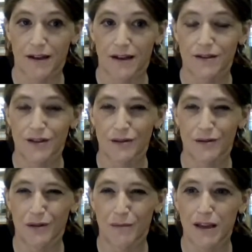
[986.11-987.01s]
And so
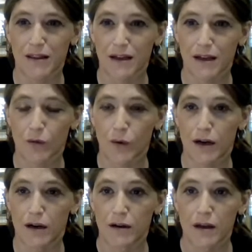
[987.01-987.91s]
you might think,
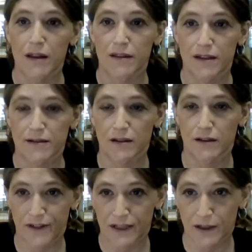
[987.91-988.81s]
well, this is a
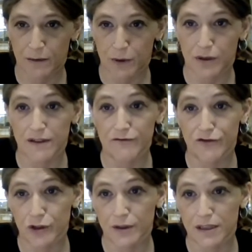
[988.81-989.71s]
variable
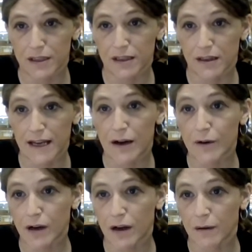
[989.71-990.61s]
influencing the
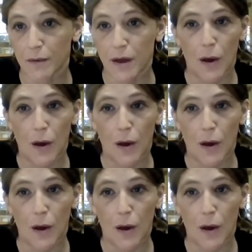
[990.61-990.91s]
outcome,